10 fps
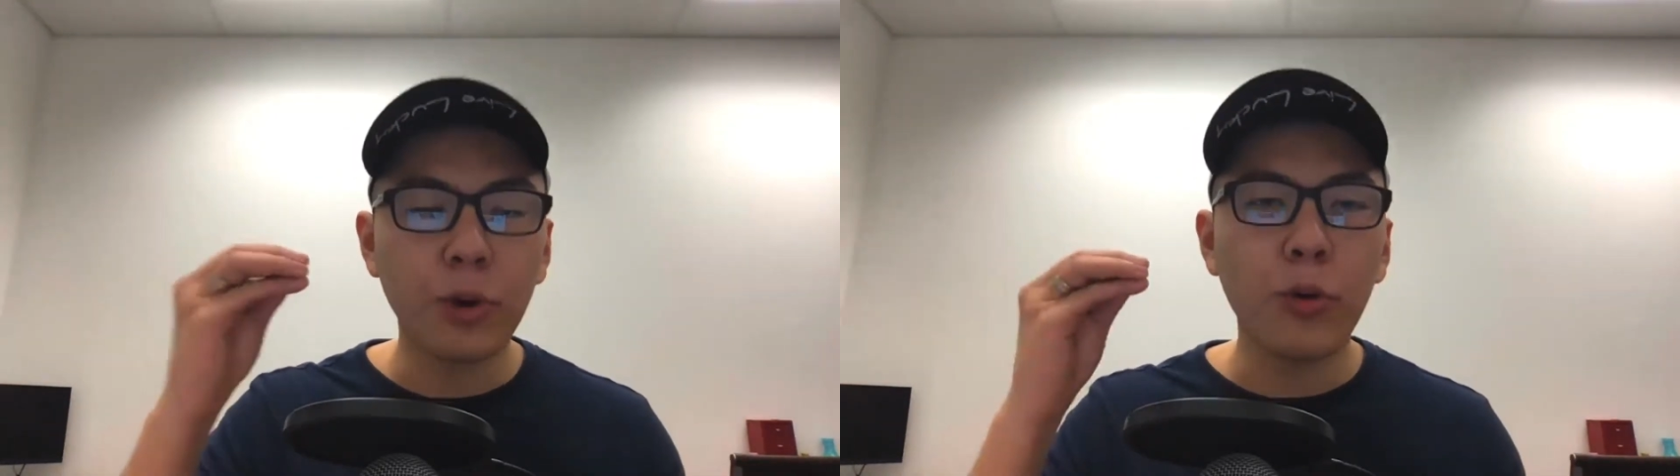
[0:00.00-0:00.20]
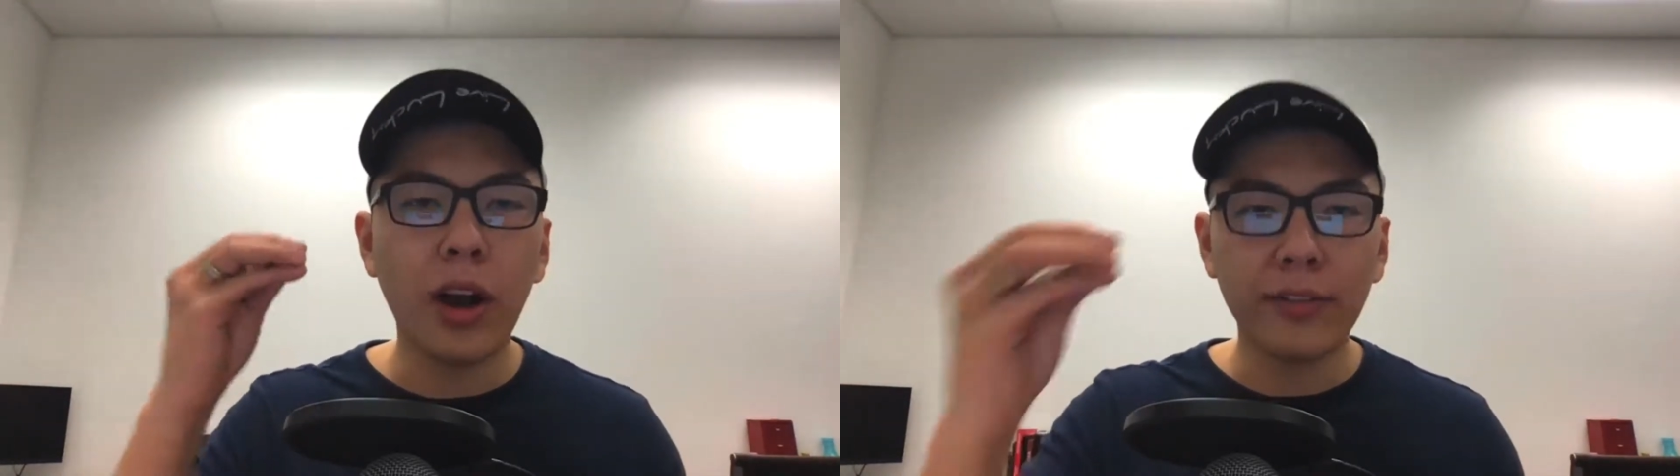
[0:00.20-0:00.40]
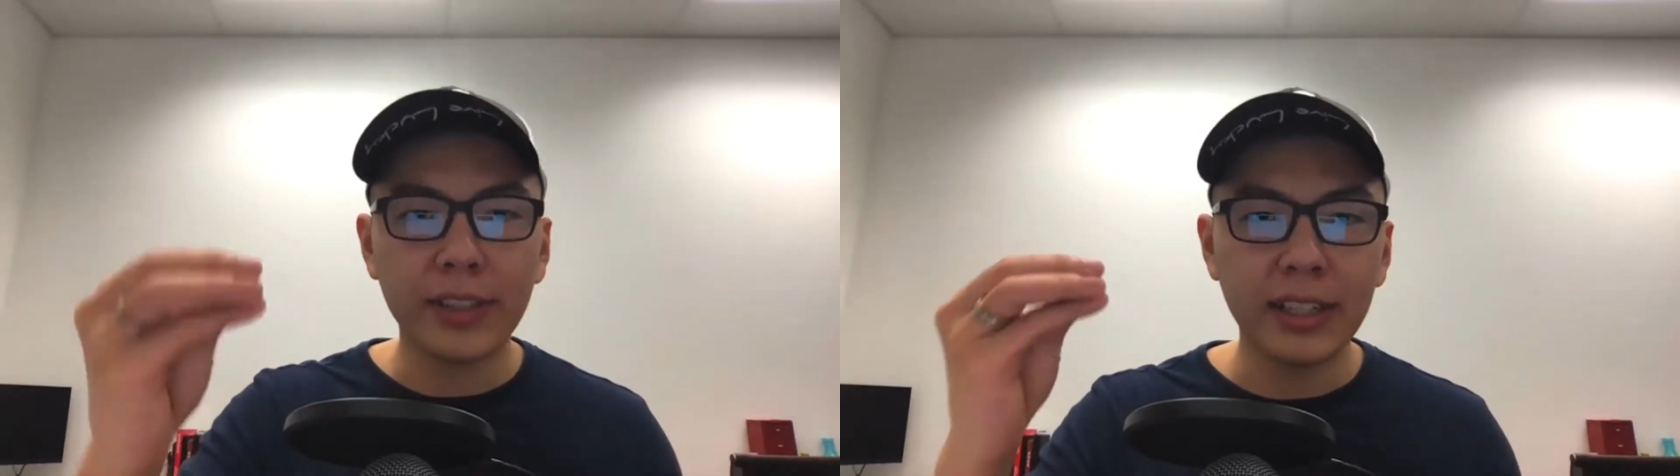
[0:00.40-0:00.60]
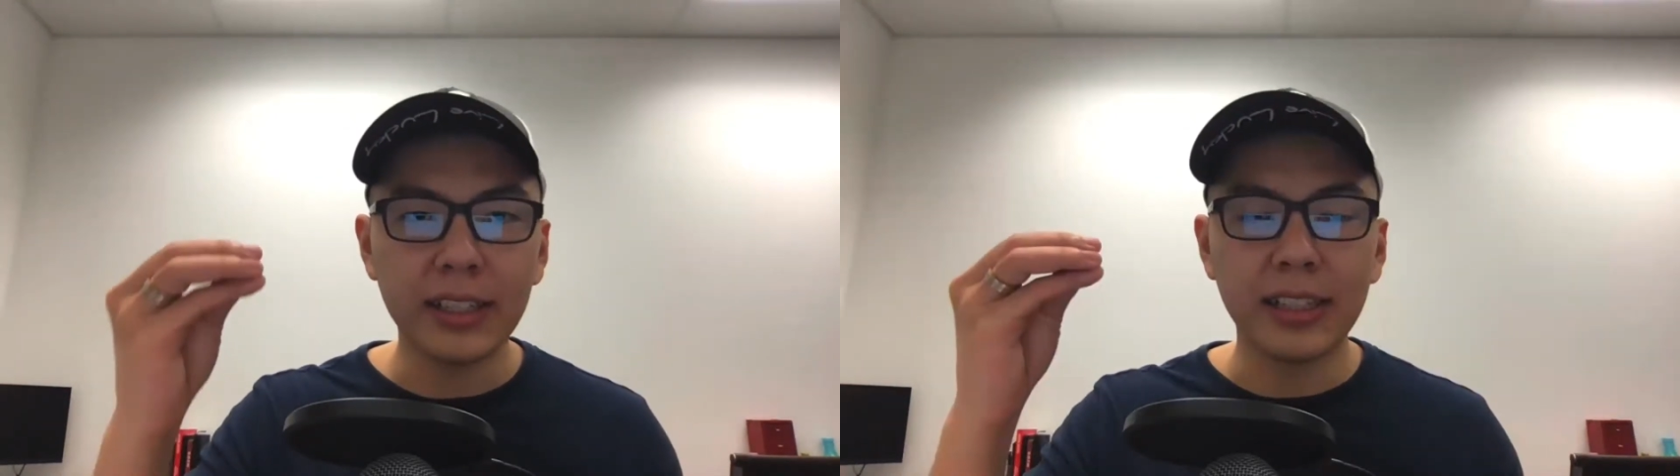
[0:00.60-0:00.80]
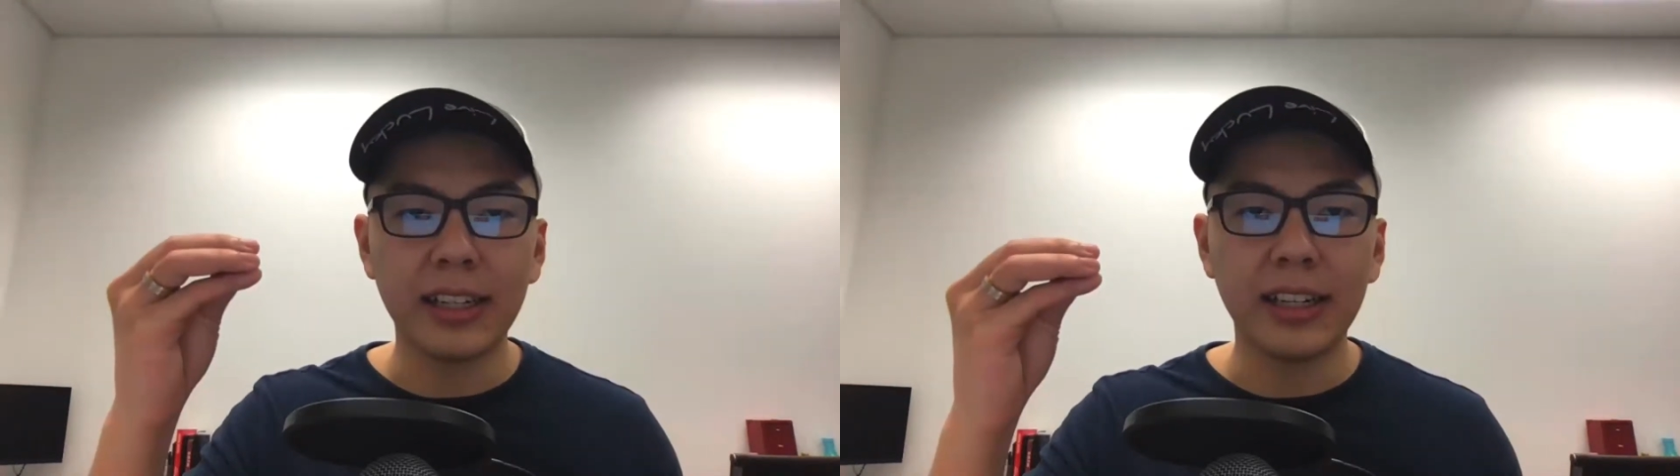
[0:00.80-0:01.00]
go after
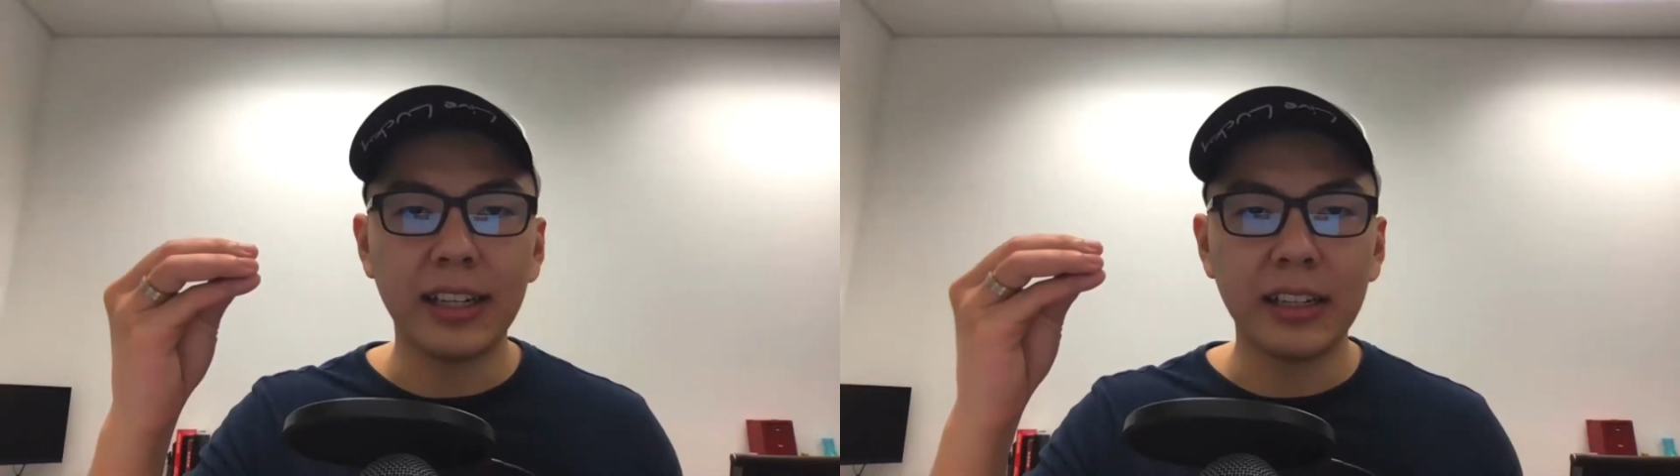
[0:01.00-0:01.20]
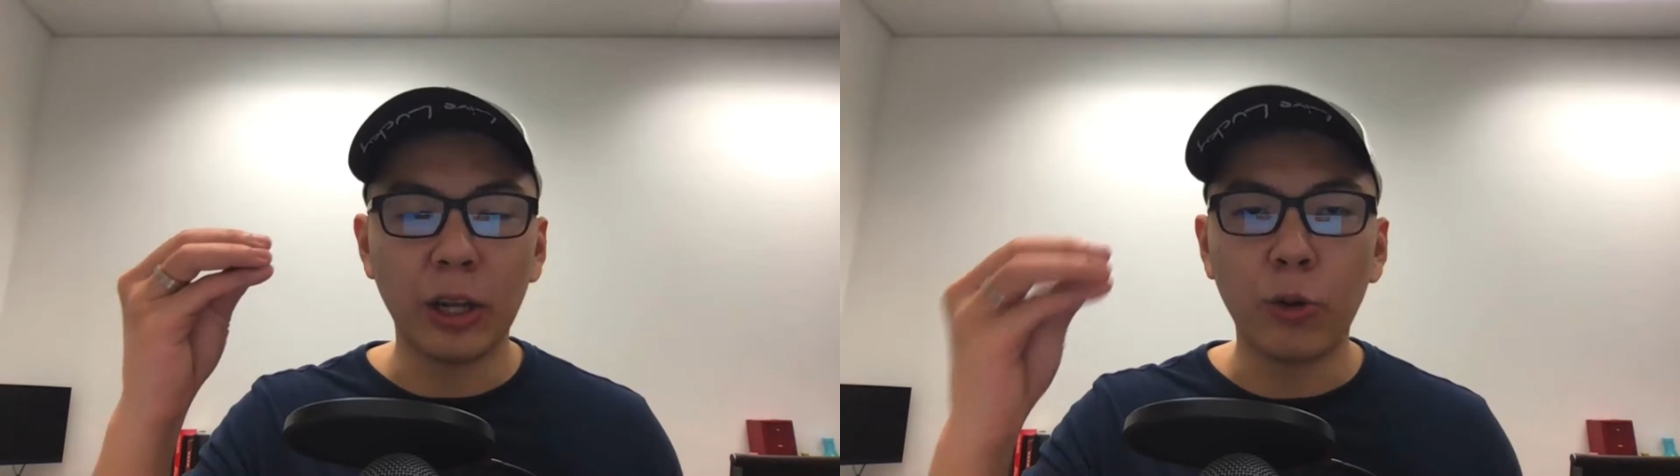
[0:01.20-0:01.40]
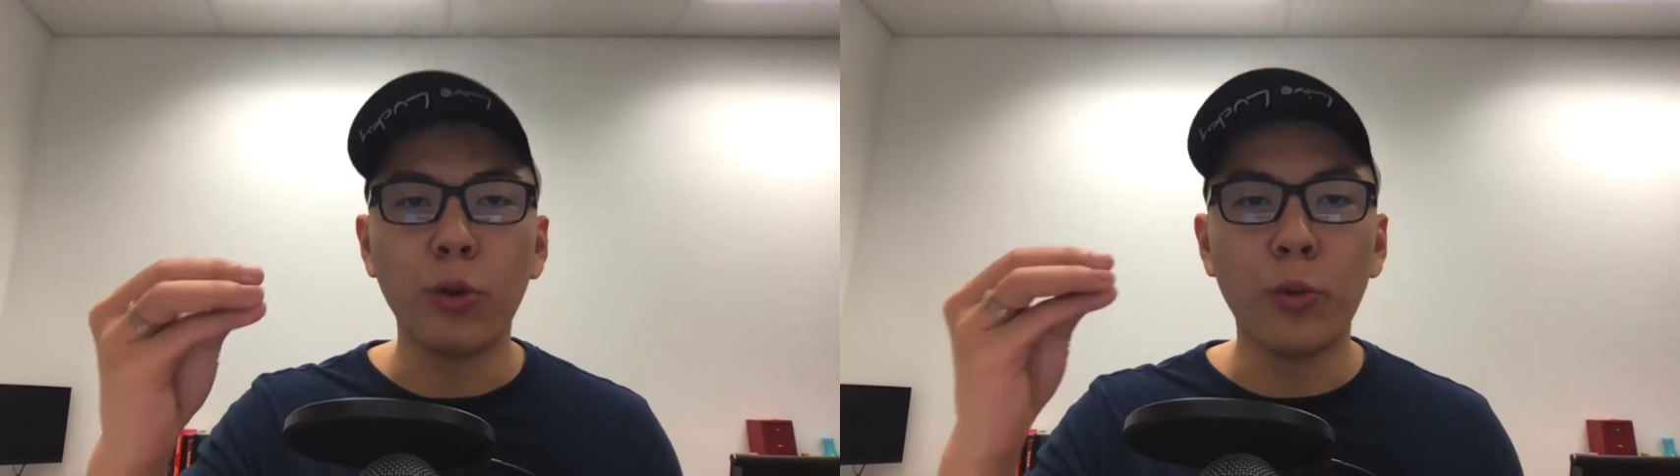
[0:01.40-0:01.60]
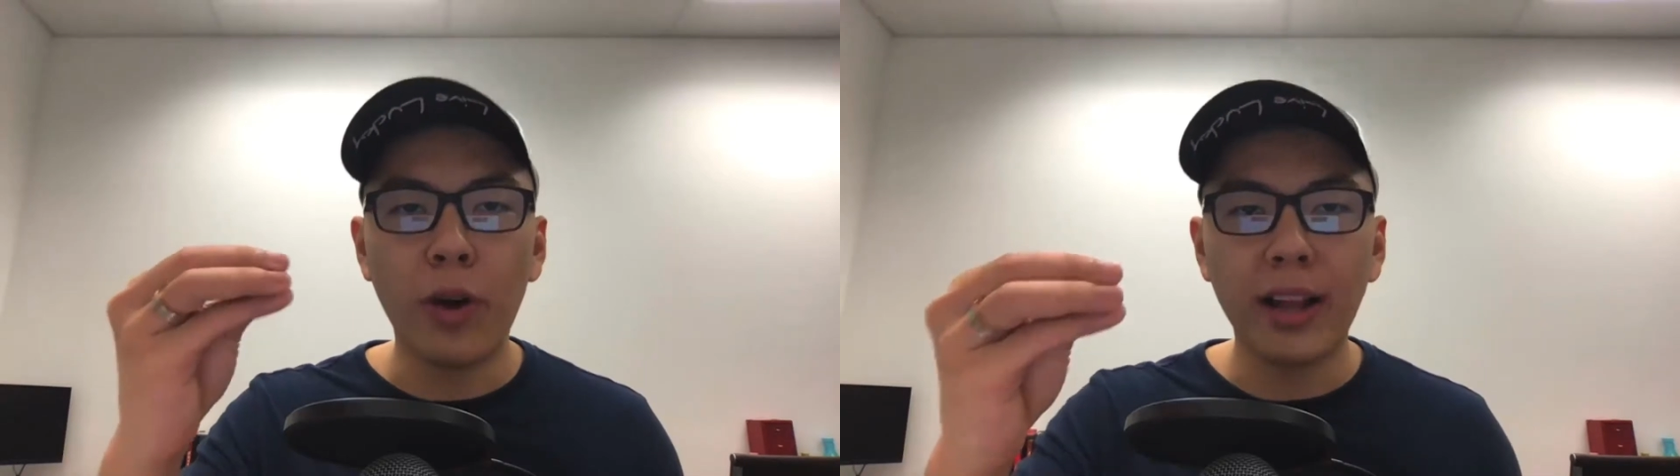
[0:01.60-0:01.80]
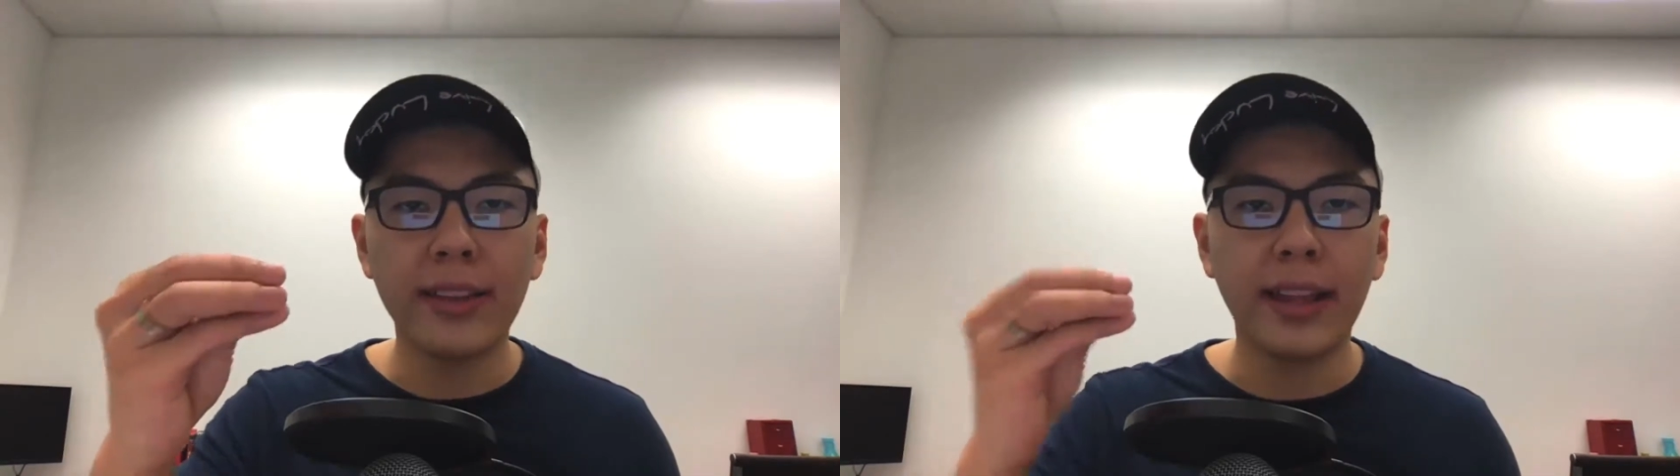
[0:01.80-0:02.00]
the good ones,